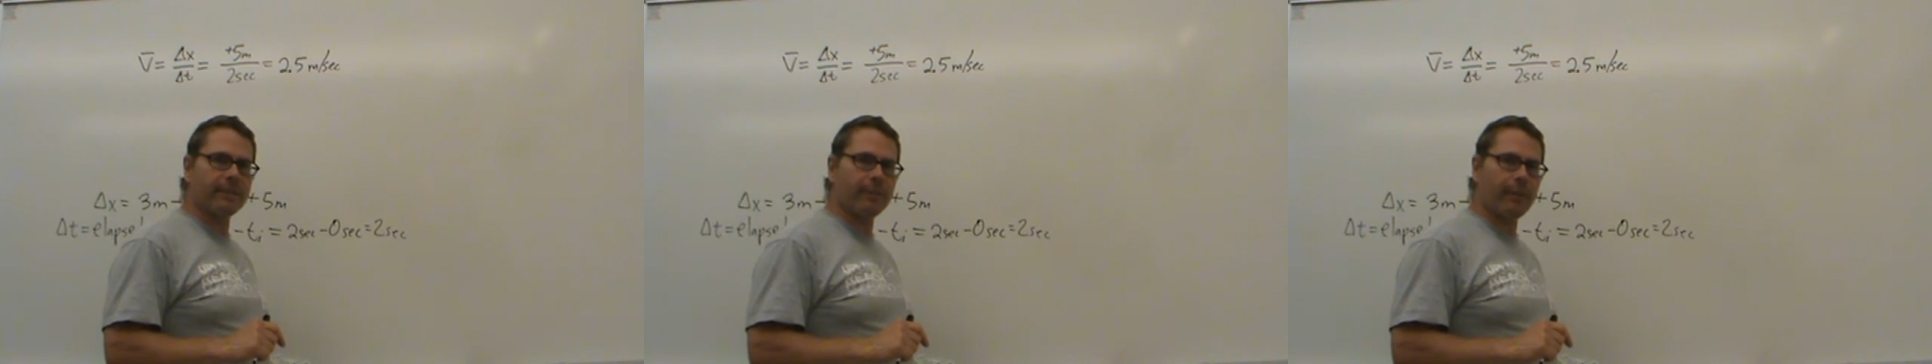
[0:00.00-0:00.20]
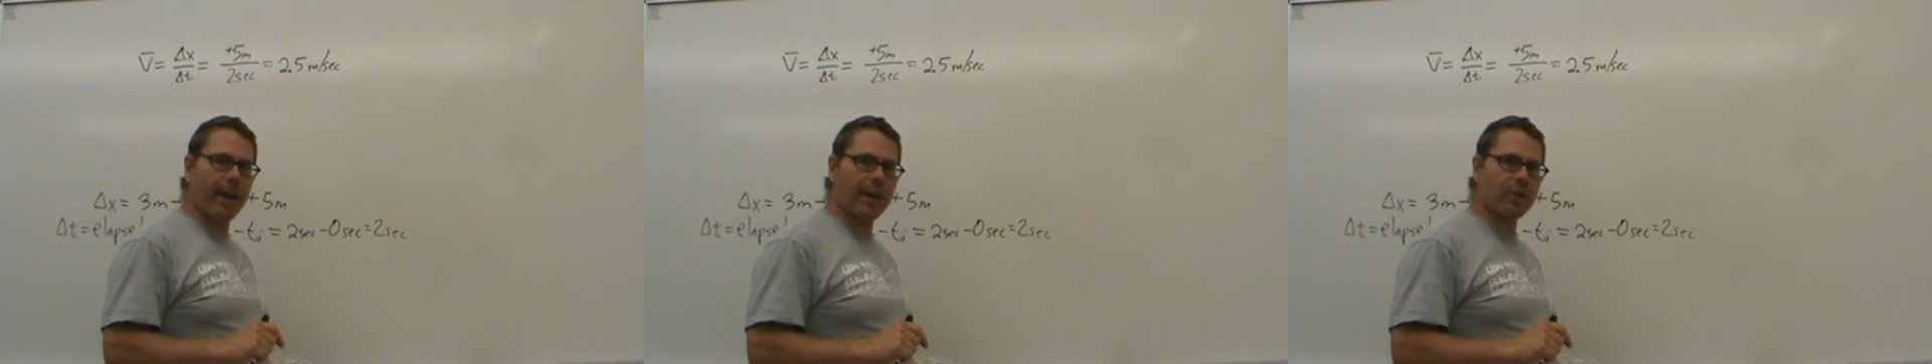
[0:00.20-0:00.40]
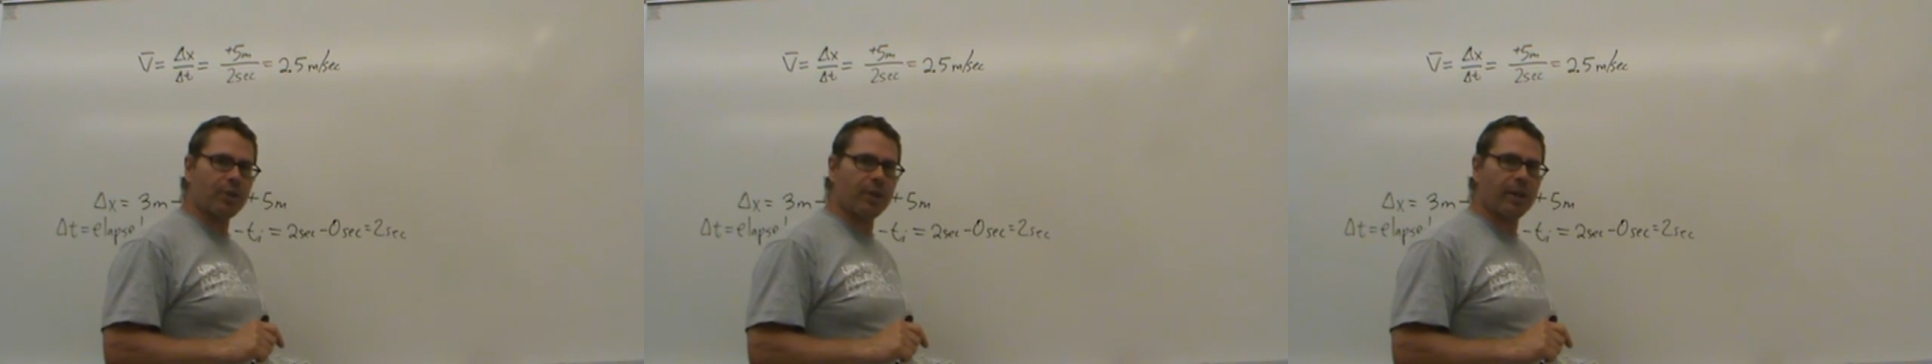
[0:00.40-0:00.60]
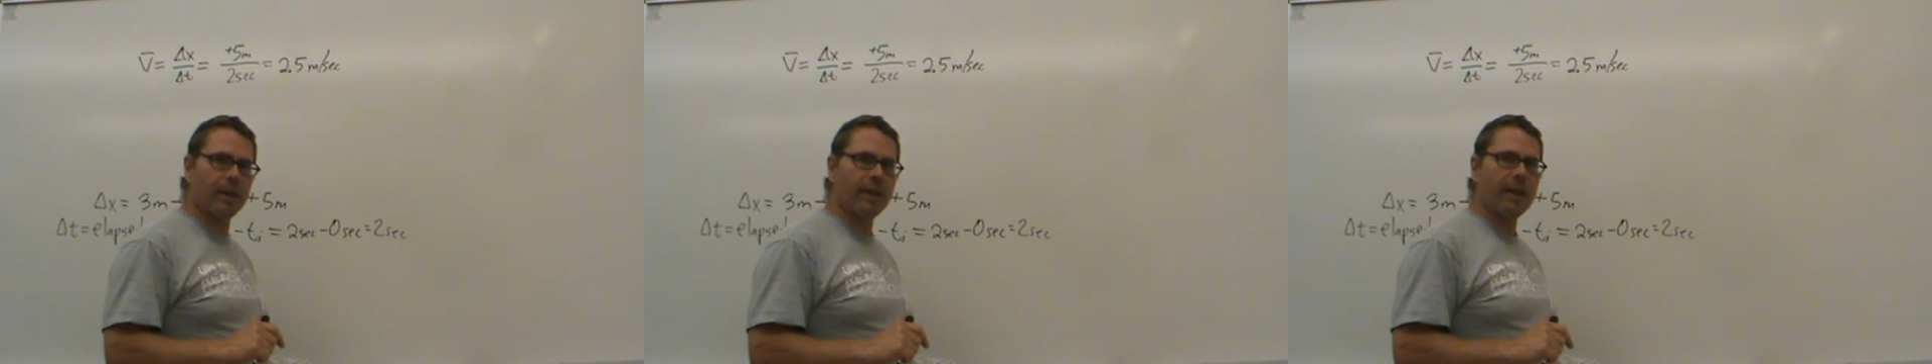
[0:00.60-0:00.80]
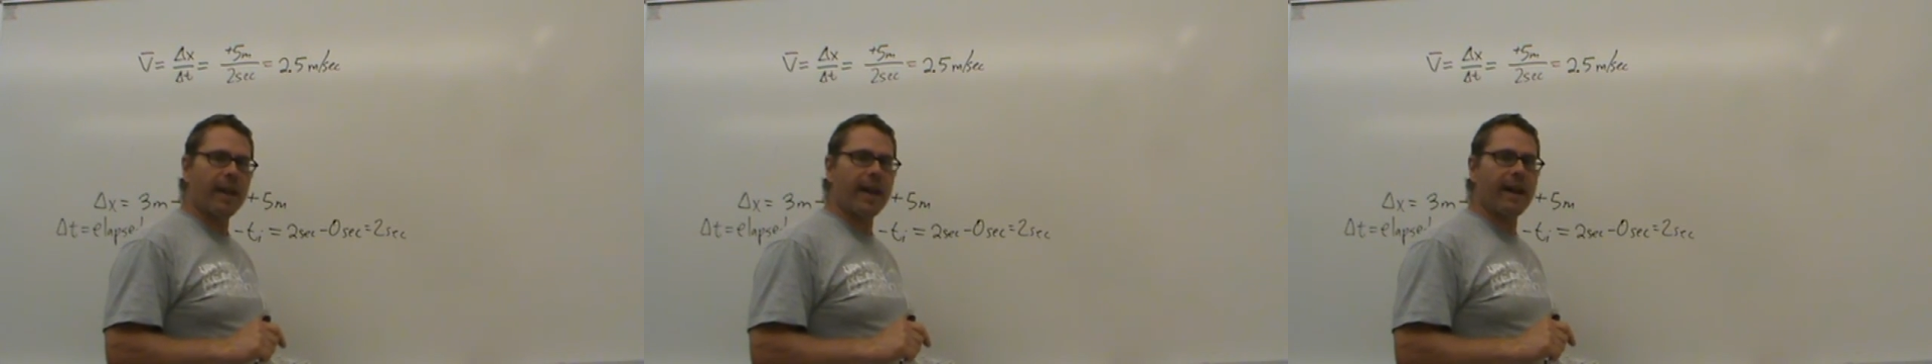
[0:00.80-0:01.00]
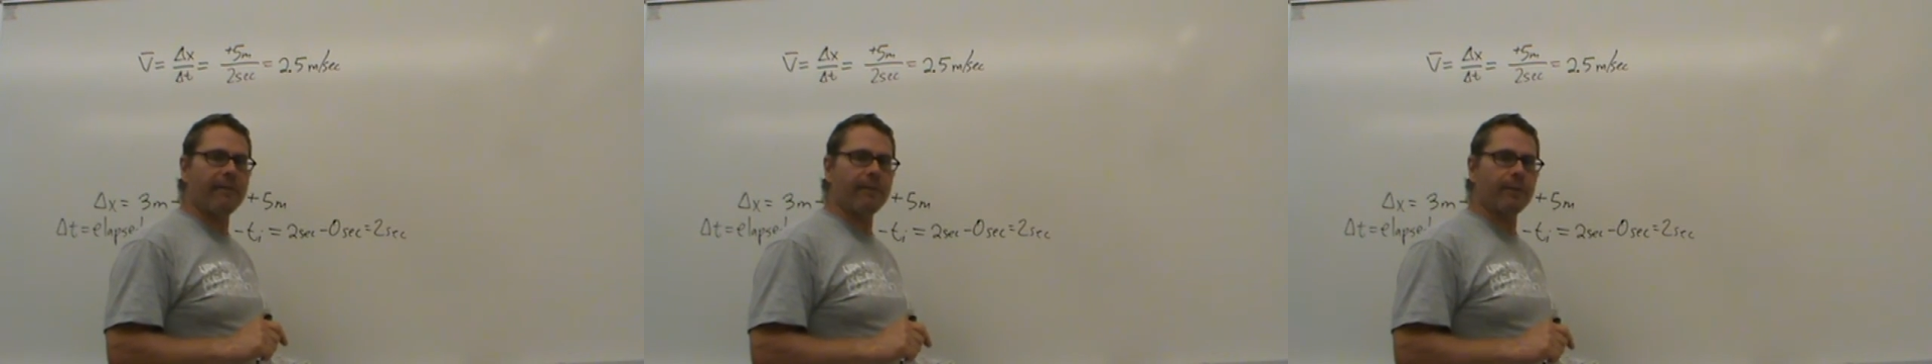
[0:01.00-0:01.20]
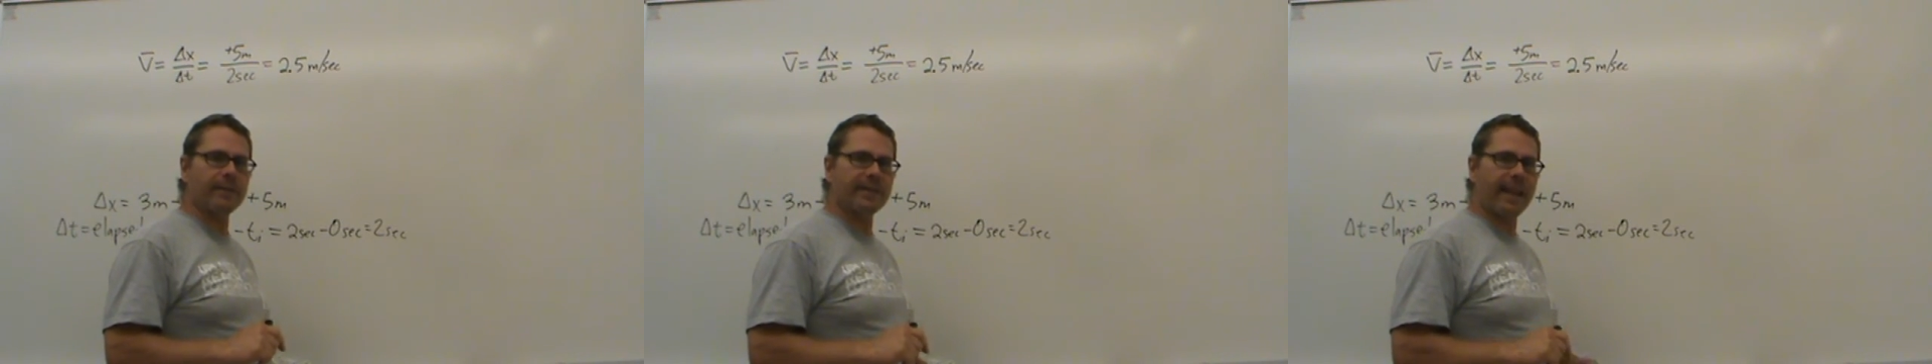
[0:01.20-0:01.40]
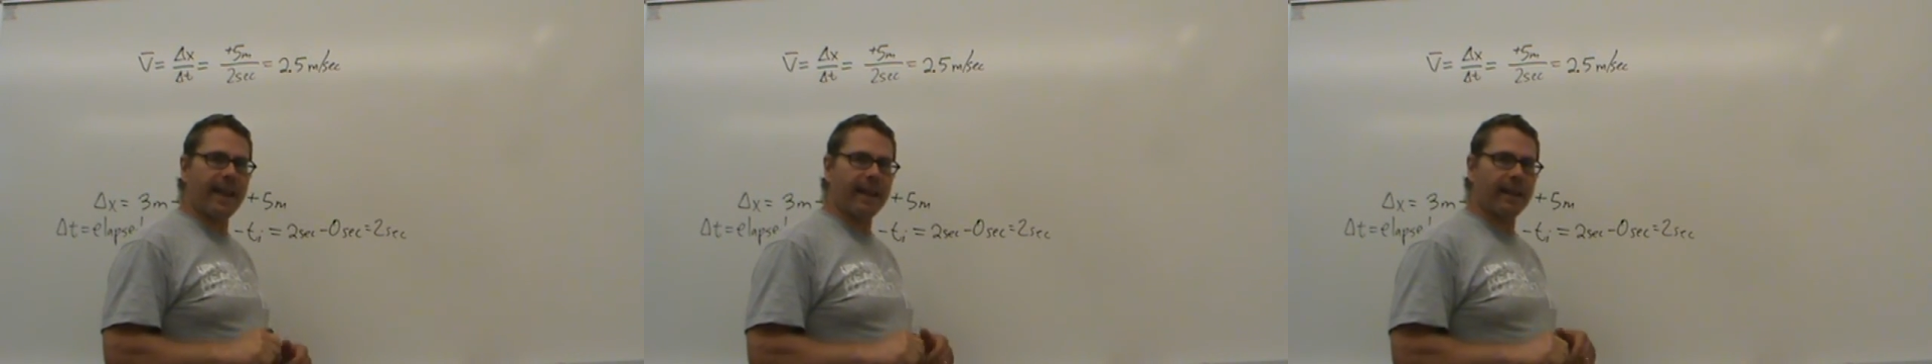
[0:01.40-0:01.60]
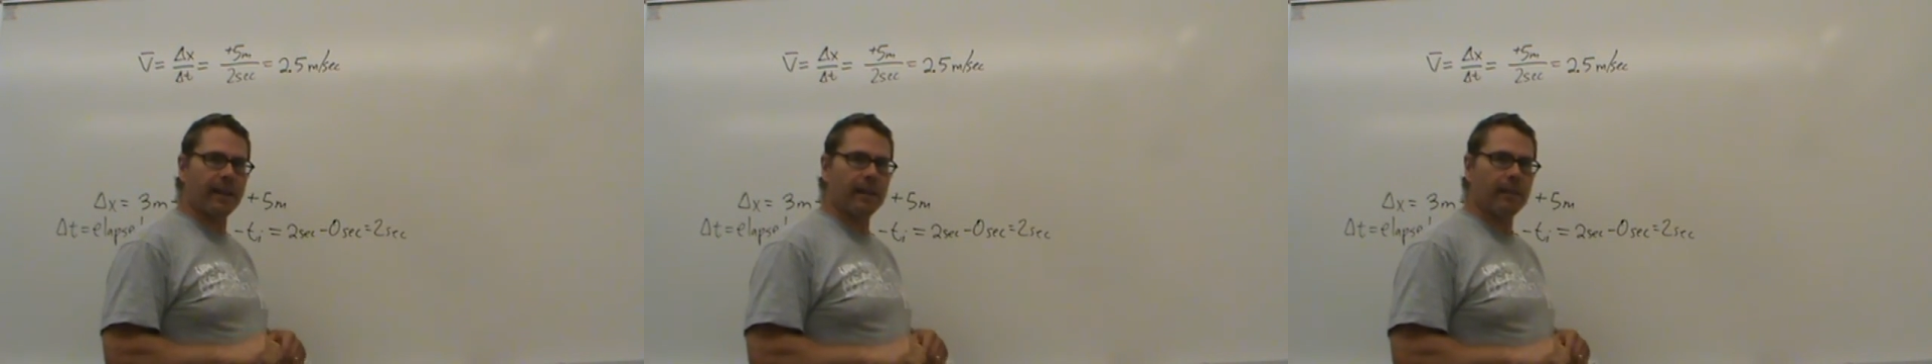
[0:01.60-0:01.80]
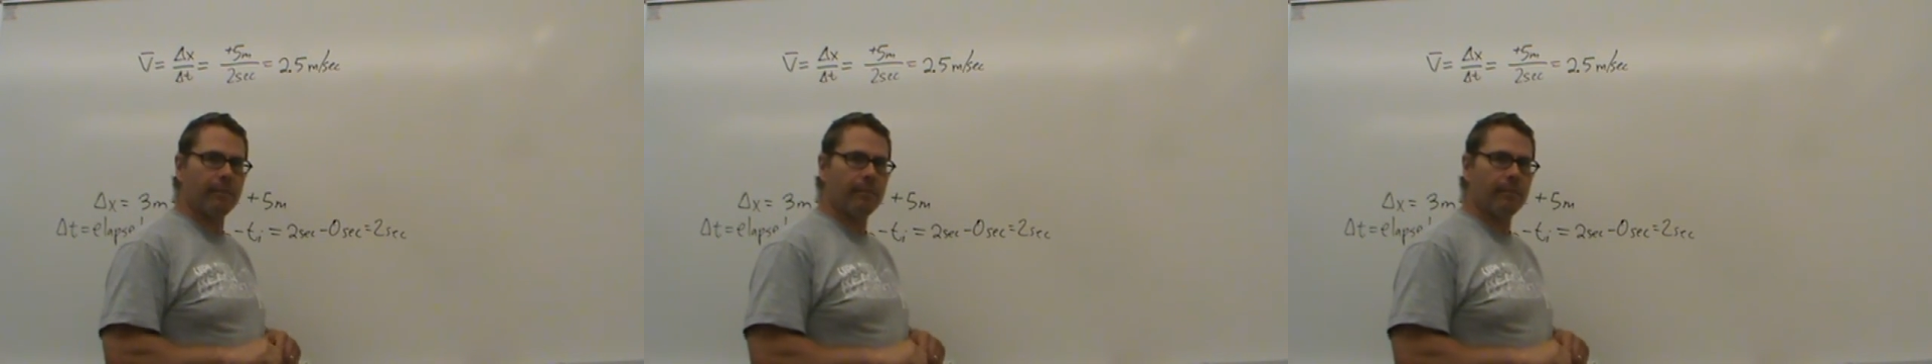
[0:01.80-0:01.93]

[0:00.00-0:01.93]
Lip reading: direction every second.